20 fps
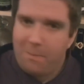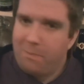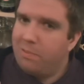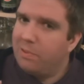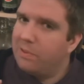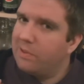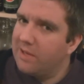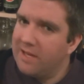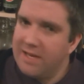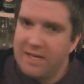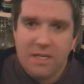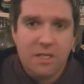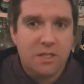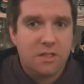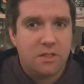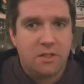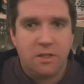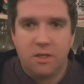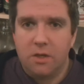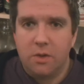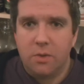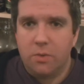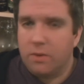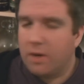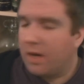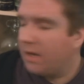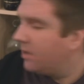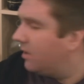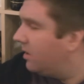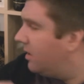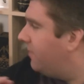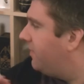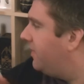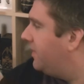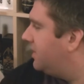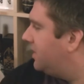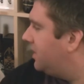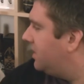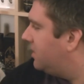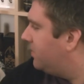please do. I don't know if
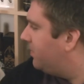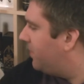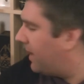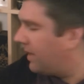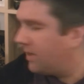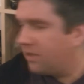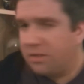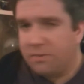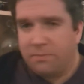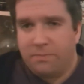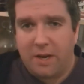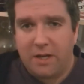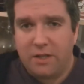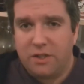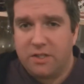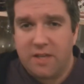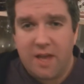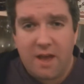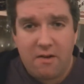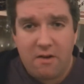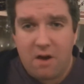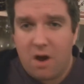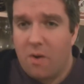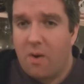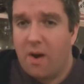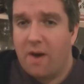it's this Batch Zero,